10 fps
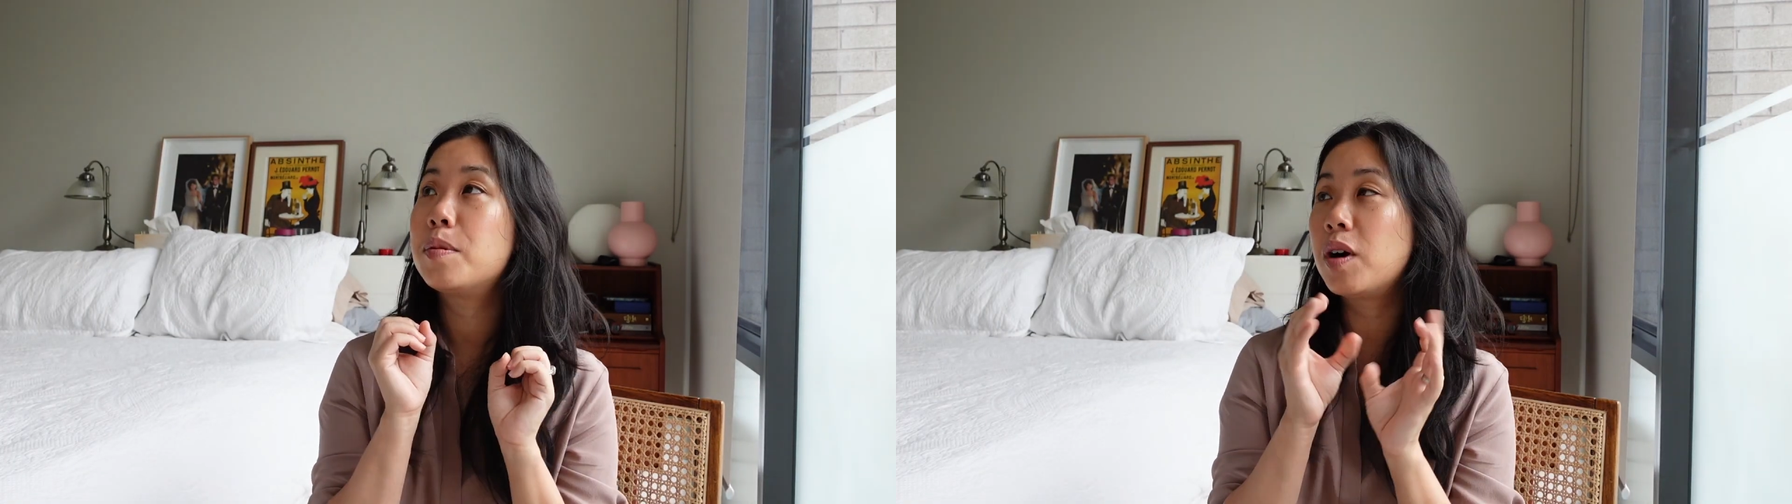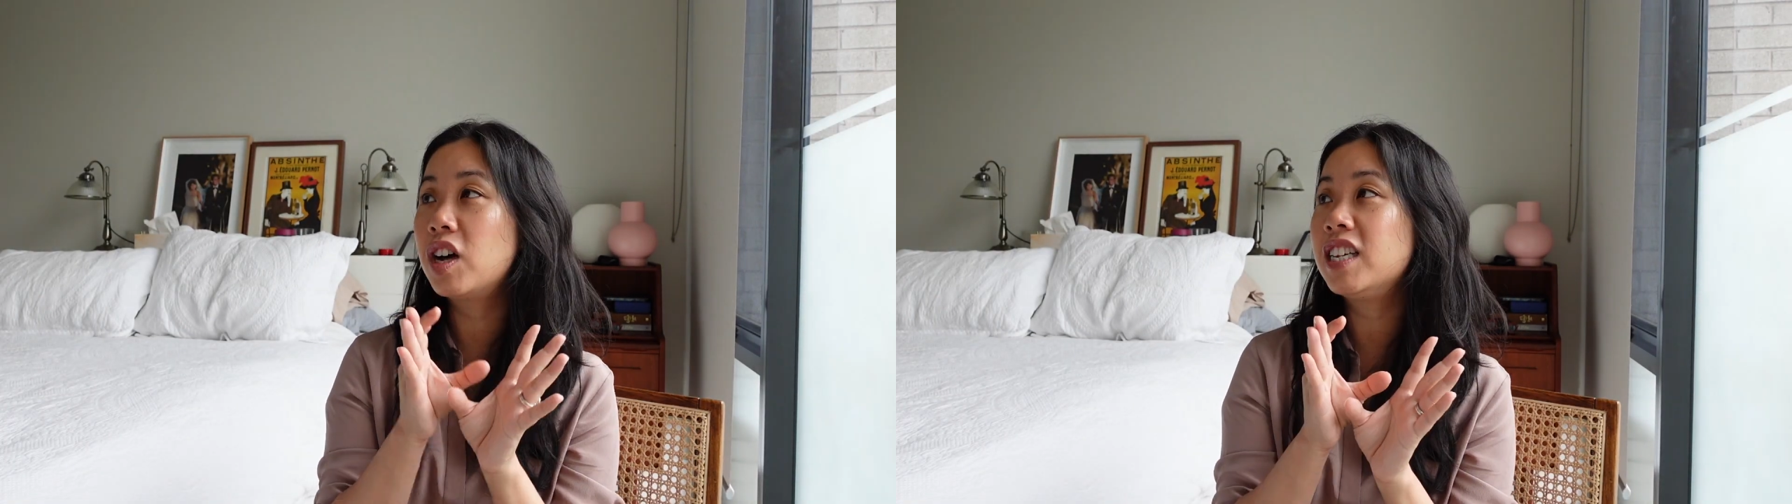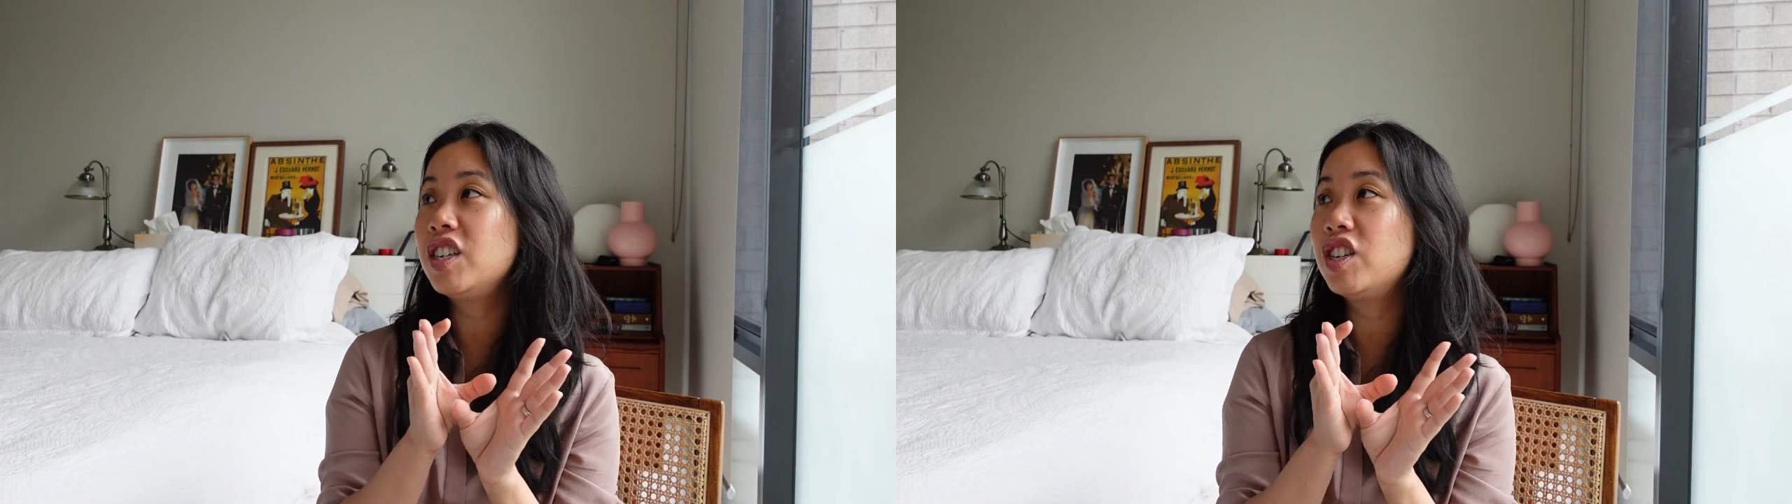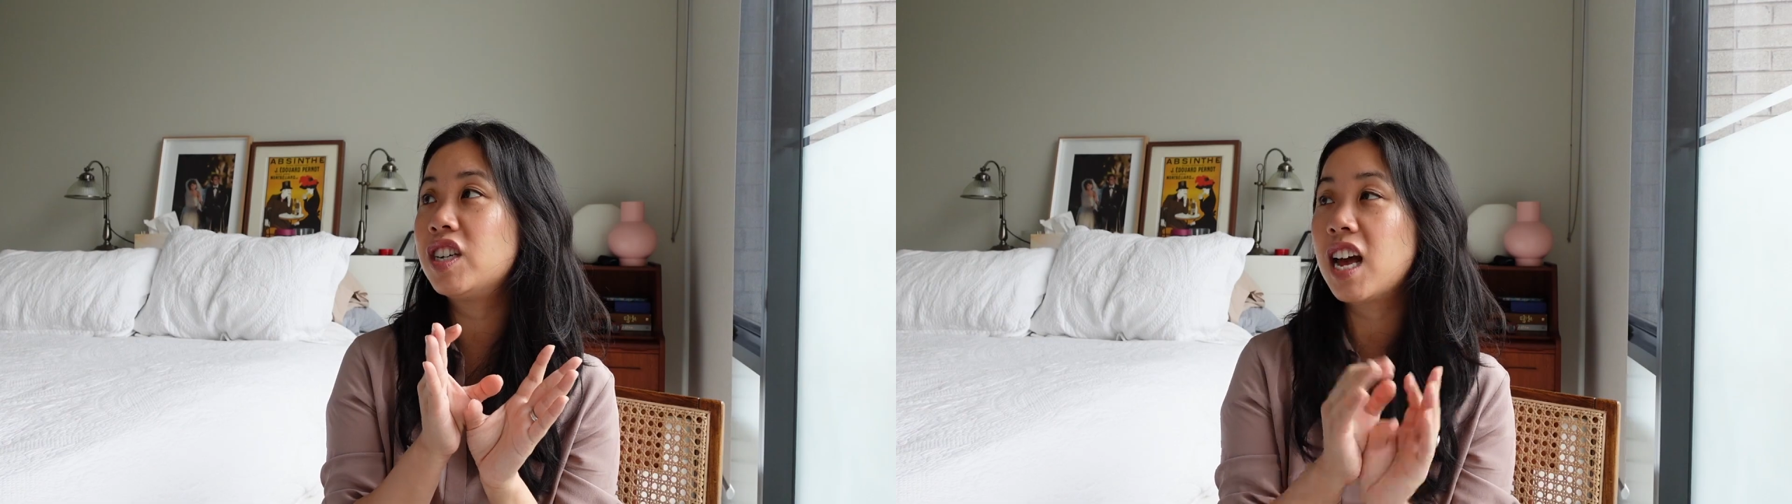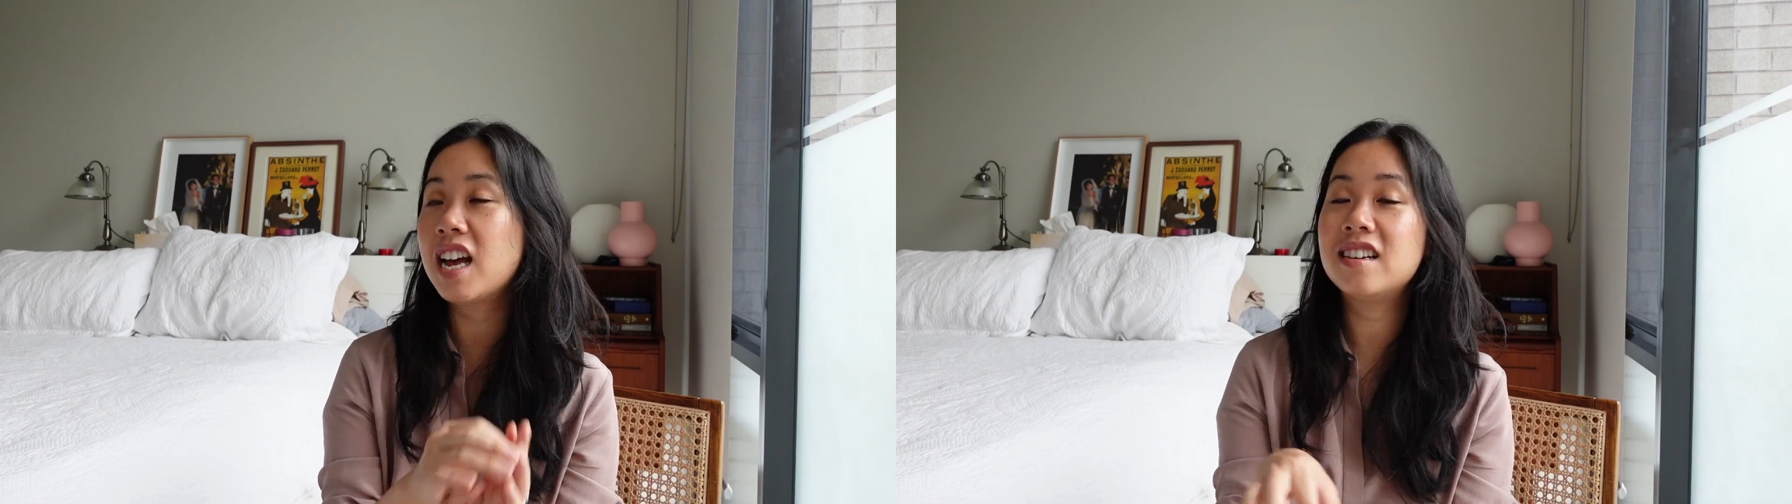
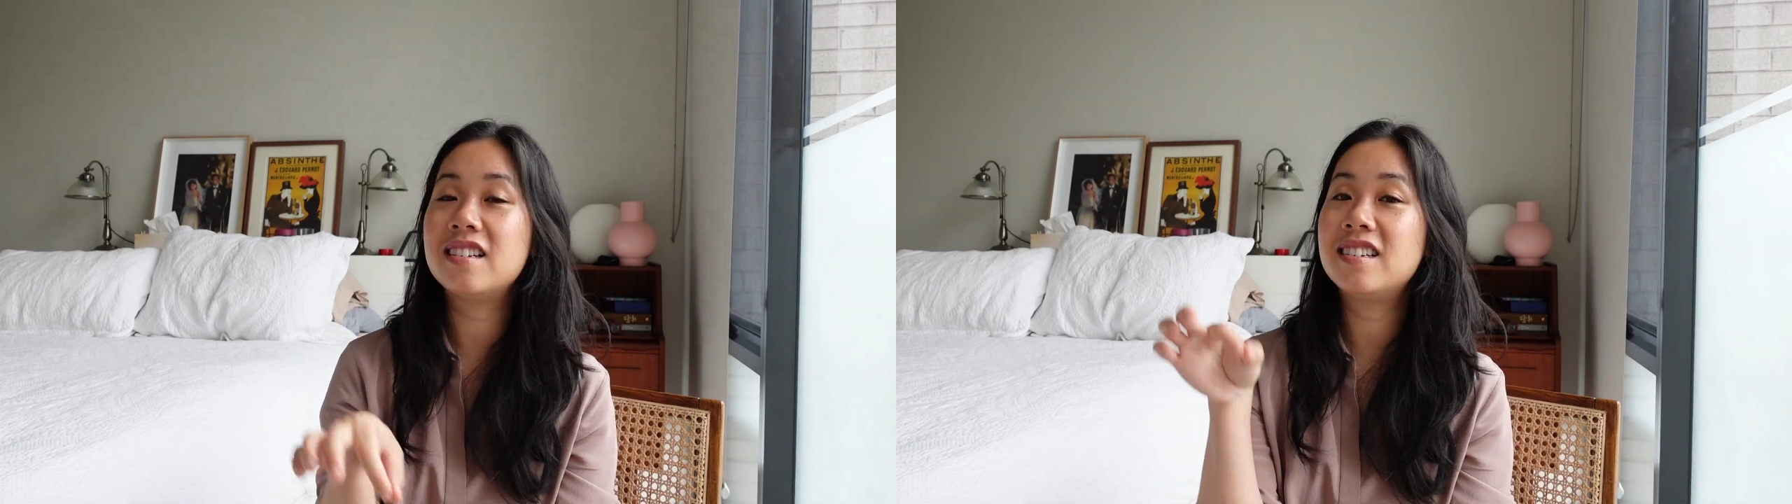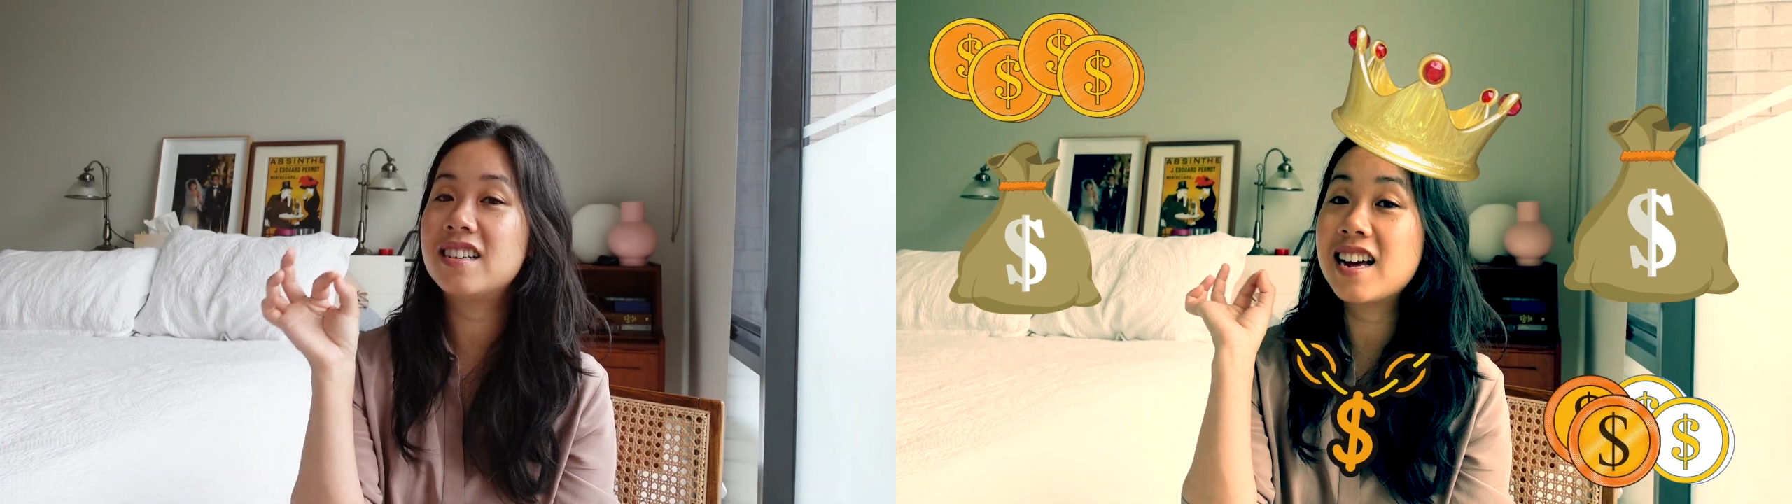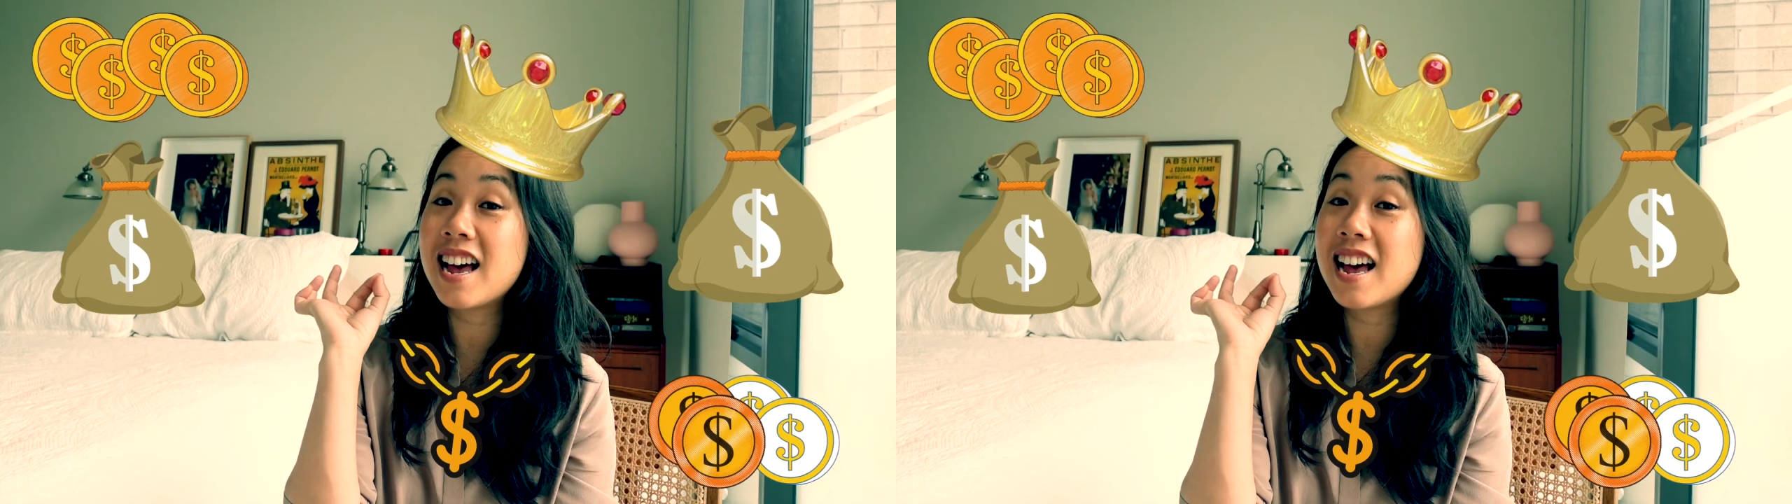polished and